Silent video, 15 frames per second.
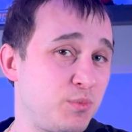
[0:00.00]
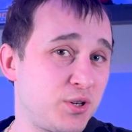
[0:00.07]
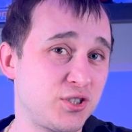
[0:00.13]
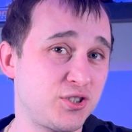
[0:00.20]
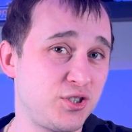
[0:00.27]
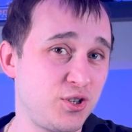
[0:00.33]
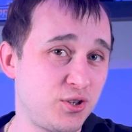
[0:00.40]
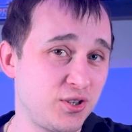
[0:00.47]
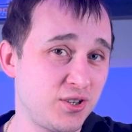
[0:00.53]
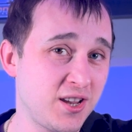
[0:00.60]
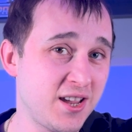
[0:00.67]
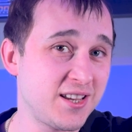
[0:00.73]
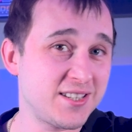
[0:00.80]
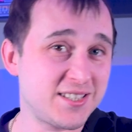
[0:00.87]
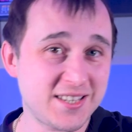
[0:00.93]
because you can
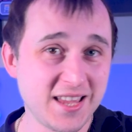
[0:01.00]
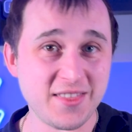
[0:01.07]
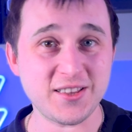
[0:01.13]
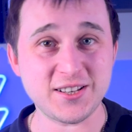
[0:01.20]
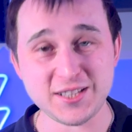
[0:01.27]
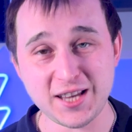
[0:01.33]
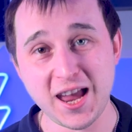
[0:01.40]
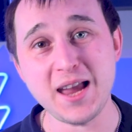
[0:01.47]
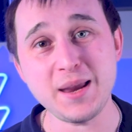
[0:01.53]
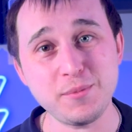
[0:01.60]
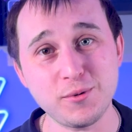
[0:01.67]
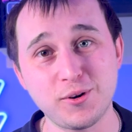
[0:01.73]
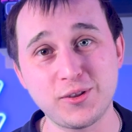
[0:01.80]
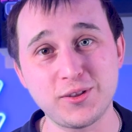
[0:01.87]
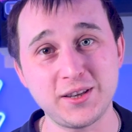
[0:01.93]
set the timer
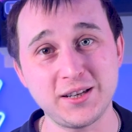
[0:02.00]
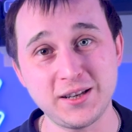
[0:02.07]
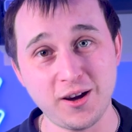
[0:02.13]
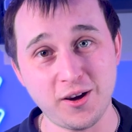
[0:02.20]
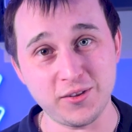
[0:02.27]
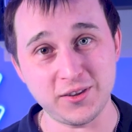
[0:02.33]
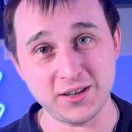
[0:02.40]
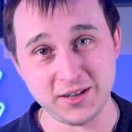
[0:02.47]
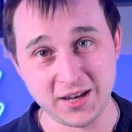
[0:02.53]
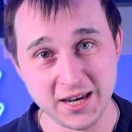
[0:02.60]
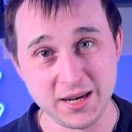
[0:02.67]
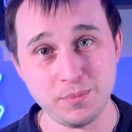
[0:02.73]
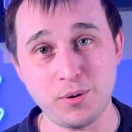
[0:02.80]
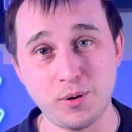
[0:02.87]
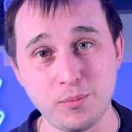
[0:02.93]
on the on the
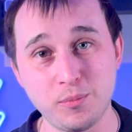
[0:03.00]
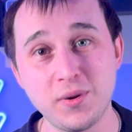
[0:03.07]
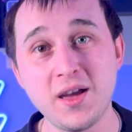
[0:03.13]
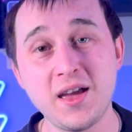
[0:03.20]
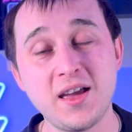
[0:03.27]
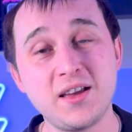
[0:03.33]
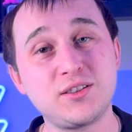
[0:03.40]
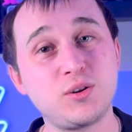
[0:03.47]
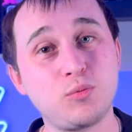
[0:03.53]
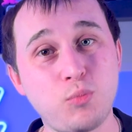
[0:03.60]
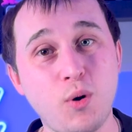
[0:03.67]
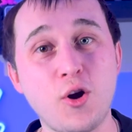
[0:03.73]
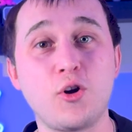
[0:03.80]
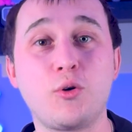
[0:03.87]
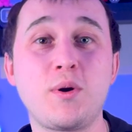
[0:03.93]
heat pump to
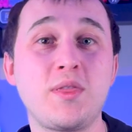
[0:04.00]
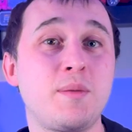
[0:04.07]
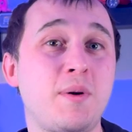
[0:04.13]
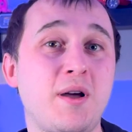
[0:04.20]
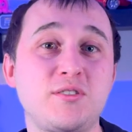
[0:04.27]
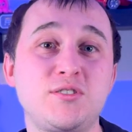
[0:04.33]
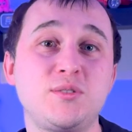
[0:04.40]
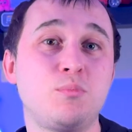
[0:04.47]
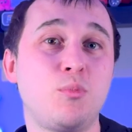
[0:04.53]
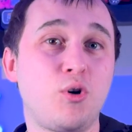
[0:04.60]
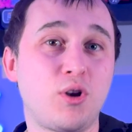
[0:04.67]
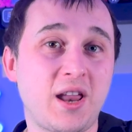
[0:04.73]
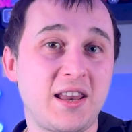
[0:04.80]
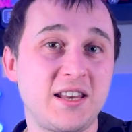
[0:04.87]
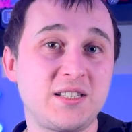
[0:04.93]
work when the battery is more
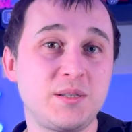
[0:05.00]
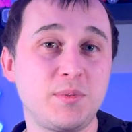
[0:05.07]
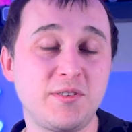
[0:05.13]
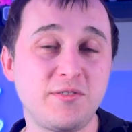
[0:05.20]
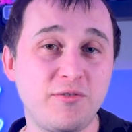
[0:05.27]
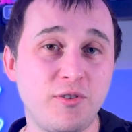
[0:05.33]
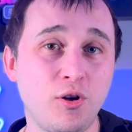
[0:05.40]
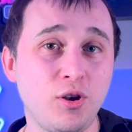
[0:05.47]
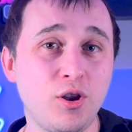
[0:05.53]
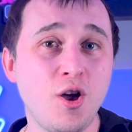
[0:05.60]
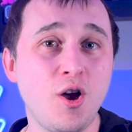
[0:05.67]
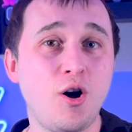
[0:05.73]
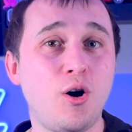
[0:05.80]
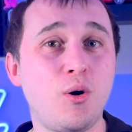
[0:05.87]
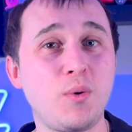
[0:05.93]
likely to be full
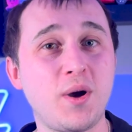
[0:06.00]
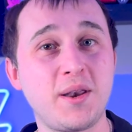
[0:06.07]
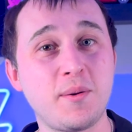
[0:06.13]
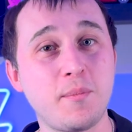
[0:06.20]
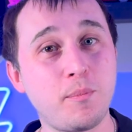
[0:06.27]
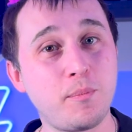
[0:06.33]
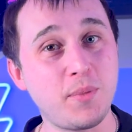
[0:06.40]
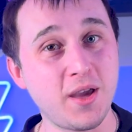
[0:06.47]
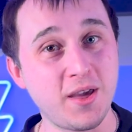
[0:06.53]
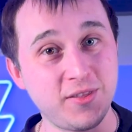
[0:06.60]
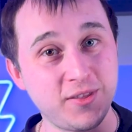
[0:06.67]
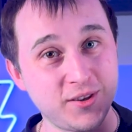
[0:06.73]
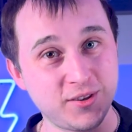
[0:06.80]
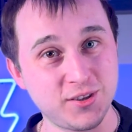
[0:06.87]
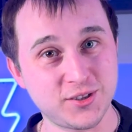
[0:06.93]
or when uh,
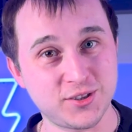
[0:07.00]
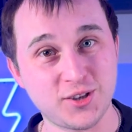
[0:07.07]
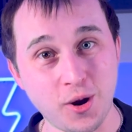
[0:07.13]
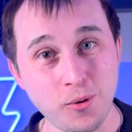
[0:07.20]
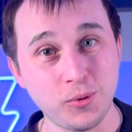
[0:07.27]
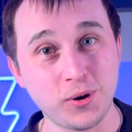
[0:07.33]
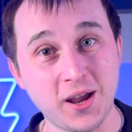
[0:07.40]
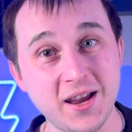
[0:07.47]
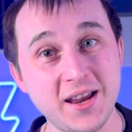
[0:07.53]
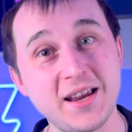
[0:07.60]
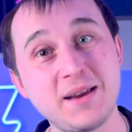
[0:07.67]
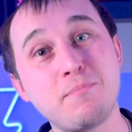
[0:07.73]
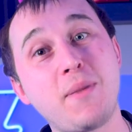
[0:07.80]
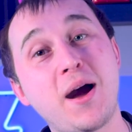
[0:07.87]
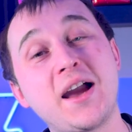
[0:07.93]
the, the solar,
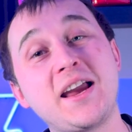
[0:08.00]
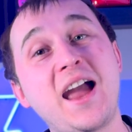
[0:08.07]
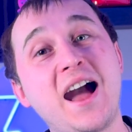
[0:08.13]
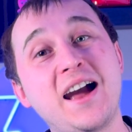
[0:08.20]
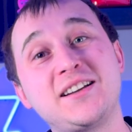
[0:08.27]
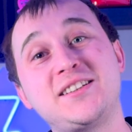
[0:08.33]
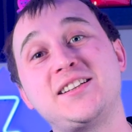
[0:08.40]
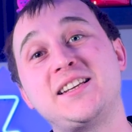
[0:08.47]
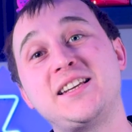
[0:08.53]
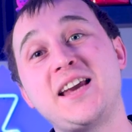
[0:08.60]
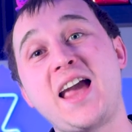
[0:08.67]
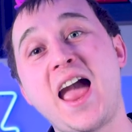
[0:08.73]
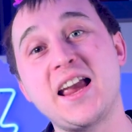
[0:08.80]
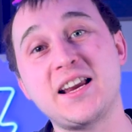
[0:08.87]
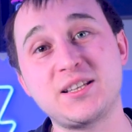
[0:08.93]
it might actually
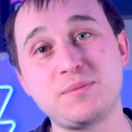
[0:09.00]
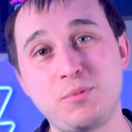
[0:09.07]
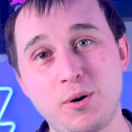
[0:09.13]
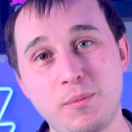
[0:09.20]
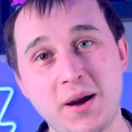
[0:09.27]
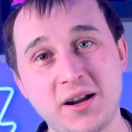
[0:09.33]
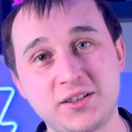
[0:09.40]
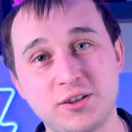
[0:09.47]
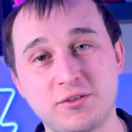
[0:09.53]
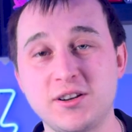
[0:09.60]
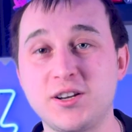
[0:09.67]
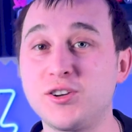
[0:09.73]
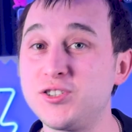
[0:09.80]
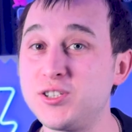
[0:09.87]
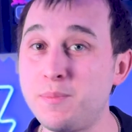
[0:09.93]
export back to the grid
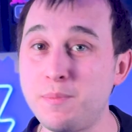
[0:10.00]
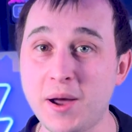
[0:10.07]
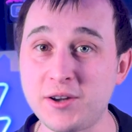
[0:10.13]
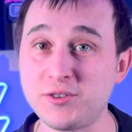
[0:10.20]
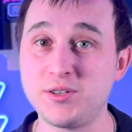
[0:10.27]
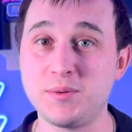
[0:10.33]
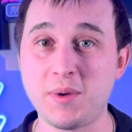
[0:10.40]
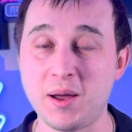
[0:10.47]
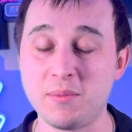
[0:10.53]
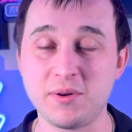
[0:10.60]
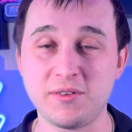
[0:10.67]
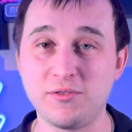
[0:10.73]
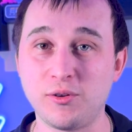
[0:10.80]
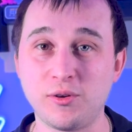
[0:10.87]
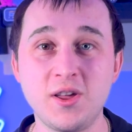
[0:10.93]
because your battery might be
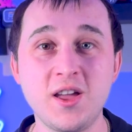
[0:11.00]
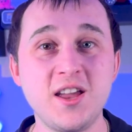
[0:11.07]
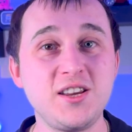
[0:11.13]
full.